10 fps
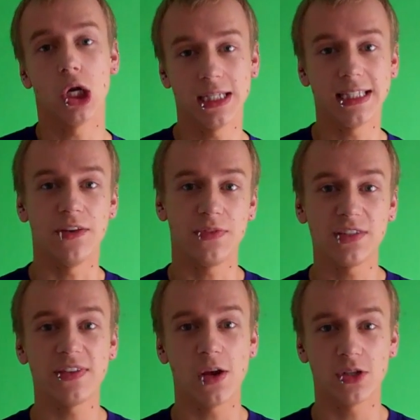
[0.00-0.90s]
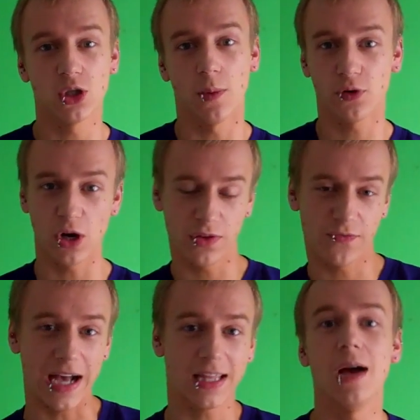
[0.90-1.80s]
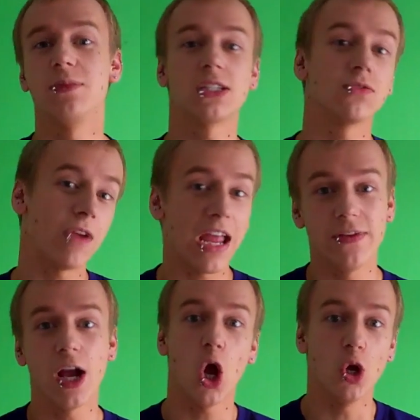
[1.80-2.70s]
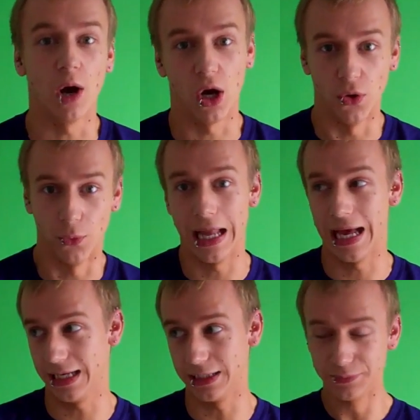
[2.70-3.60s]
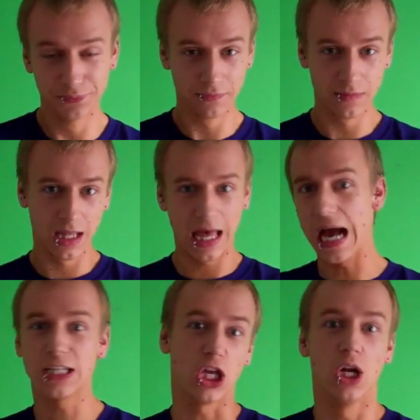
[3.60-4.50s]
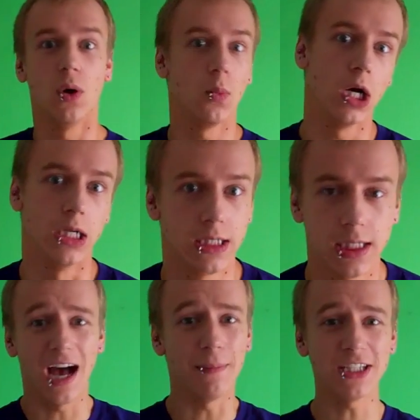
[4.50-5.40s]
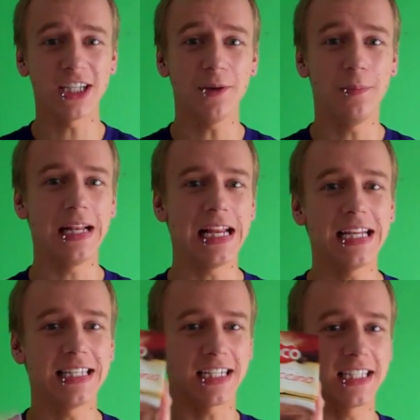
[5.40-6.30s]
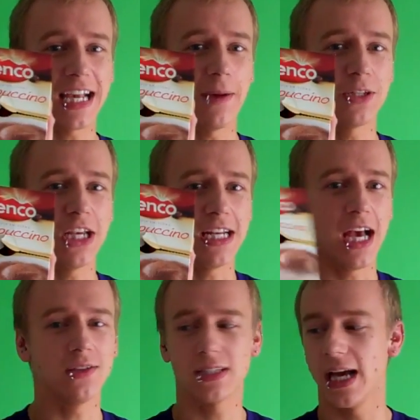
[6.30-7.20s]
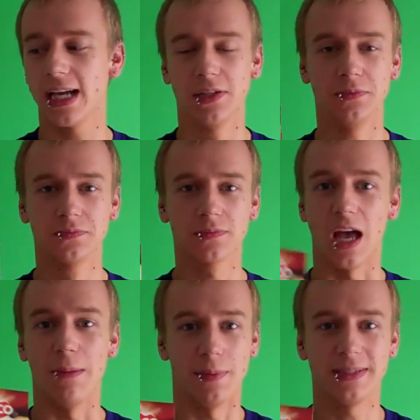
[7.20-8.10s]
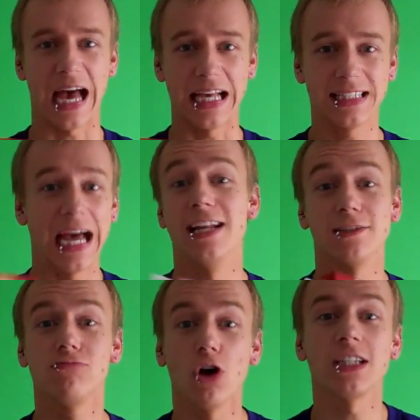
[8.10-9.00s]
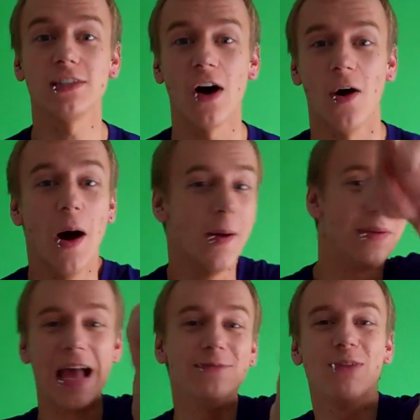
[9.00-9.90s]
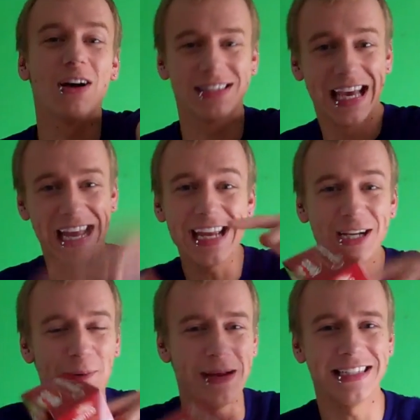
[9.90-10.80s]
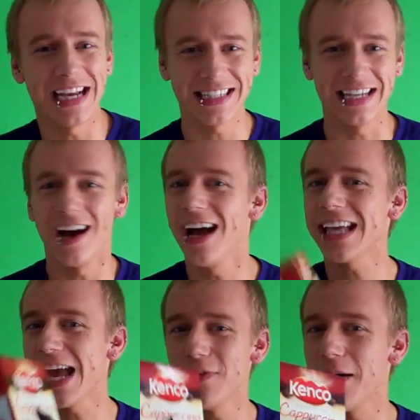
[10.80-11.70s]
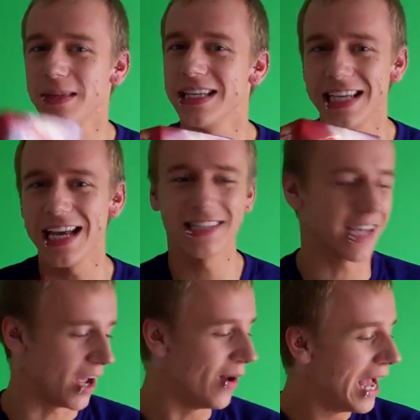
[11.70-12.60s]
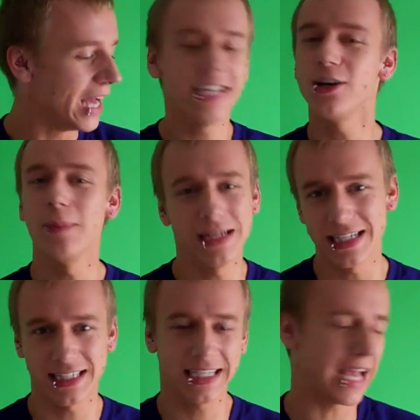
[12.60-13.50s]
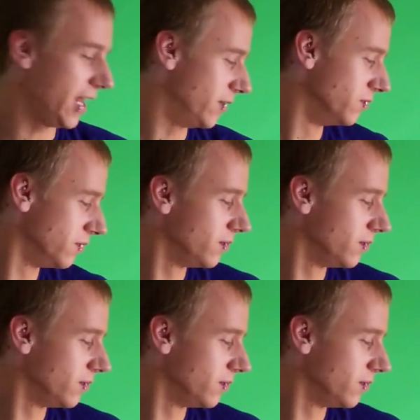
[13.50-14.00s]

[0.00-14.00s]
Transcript: Honestly, if this video does not prove the fact that I'm just a raving homo, like, I don't know what would. I'm actually completely addicted to cappuccinos, like, I'm obsessed. And it's Ross's fault. Blame Ross. He got me addicted. I gave up these years ago and he got me addicted again.